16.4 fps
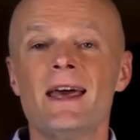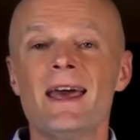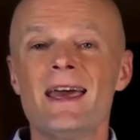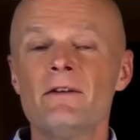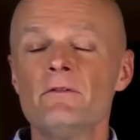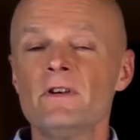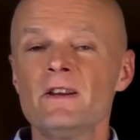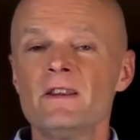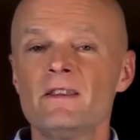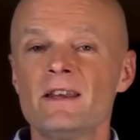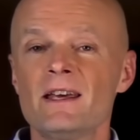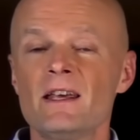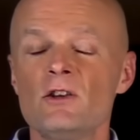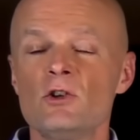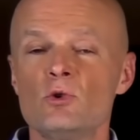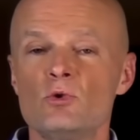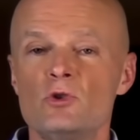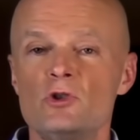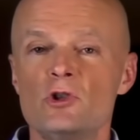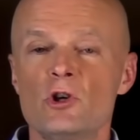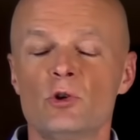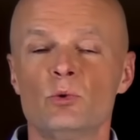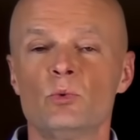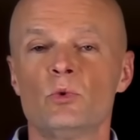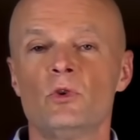everything you
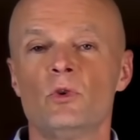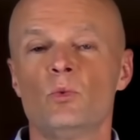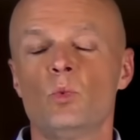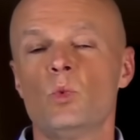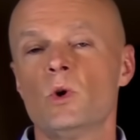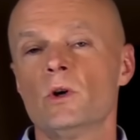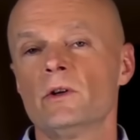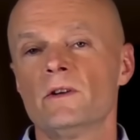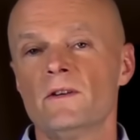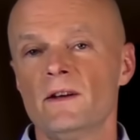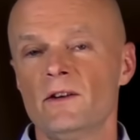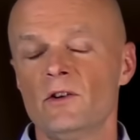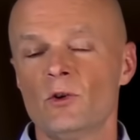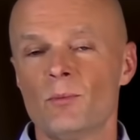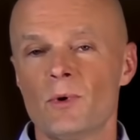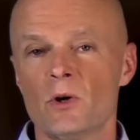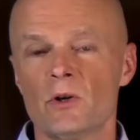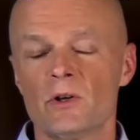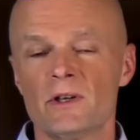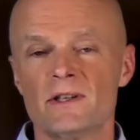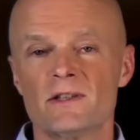don't want in your body.